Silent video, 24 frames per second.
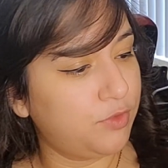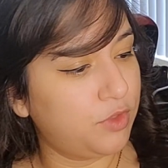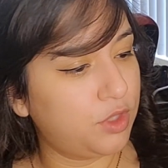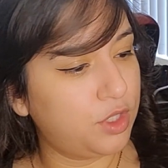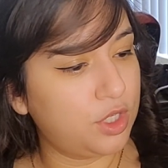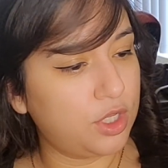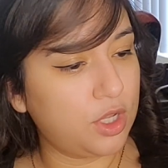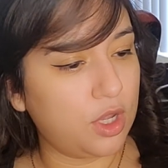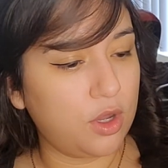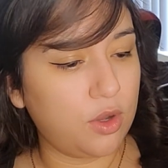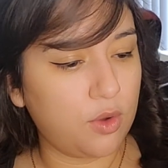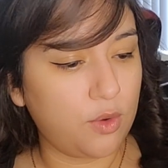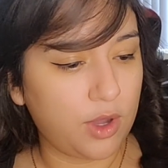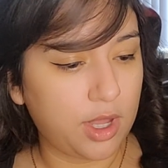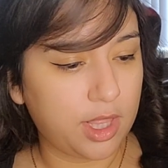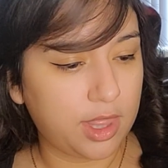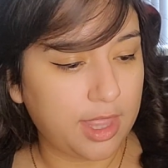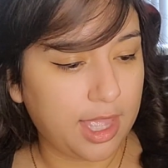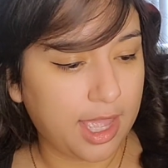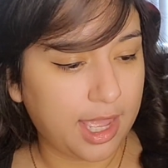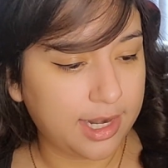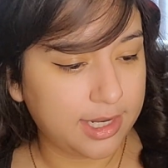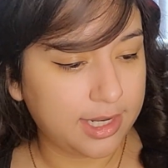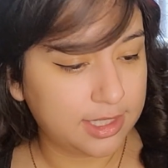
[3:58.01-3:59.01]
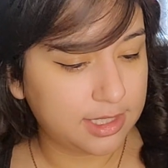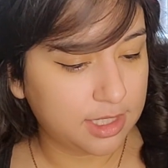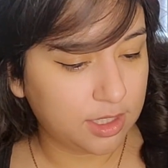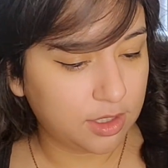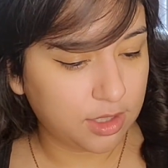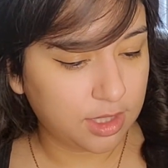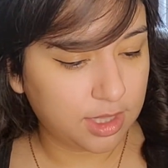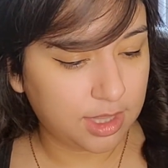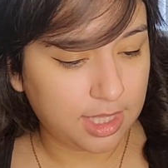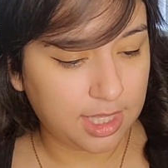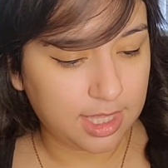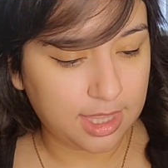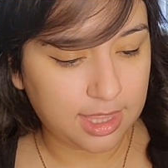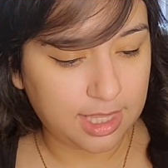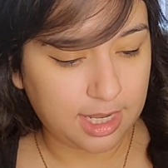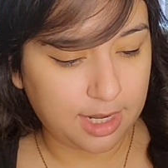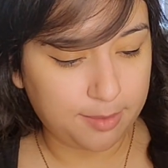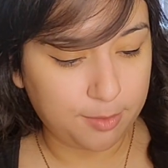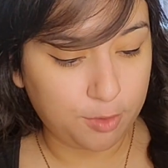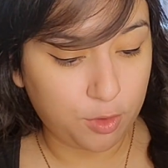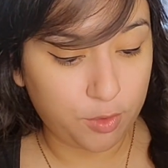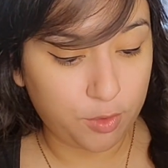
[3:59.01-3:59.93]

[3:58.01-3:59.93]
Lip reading: So that is the only thing that I'm